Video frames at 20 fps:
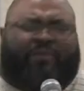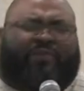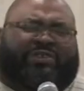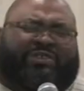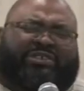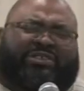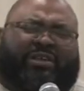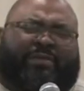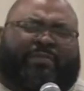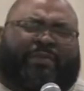you for
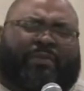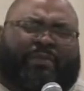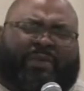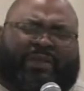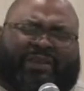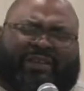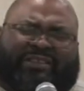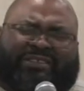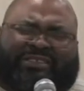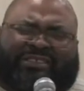
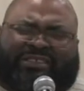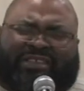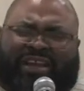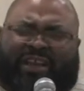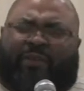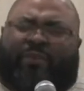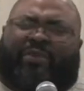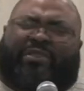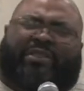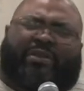supplementing and
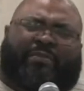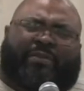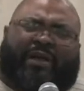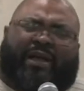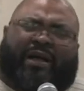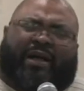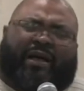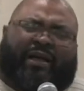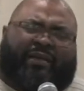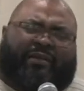sitting with them,
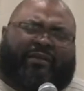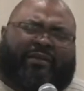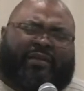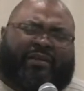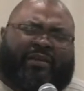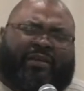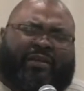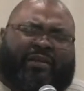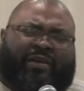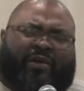God.
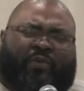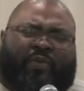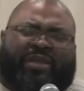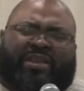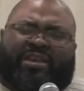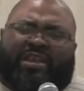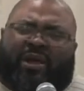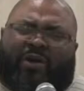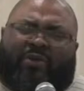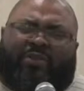
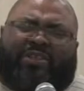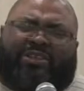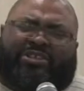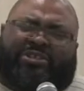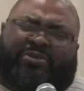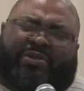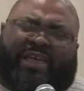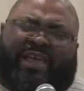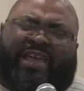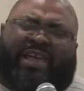We know
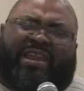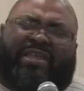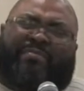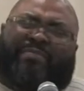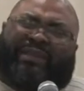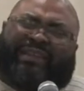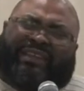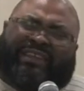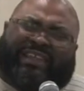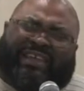that you can and
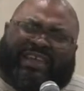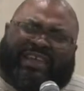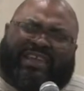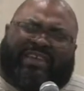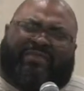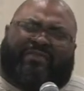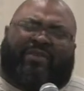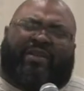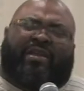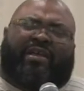
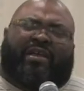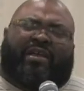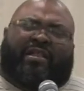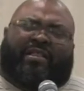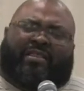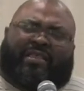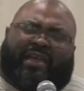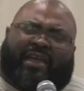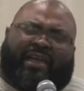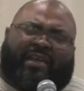believe
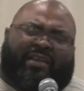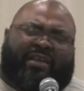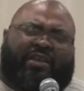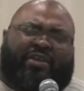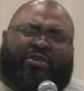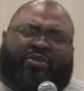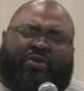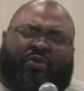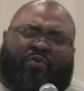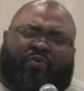that
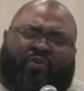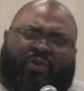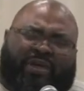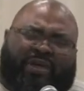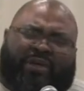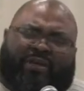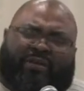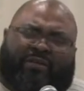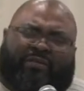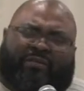you
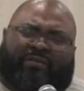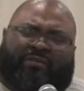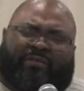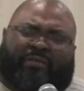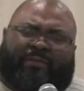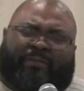will.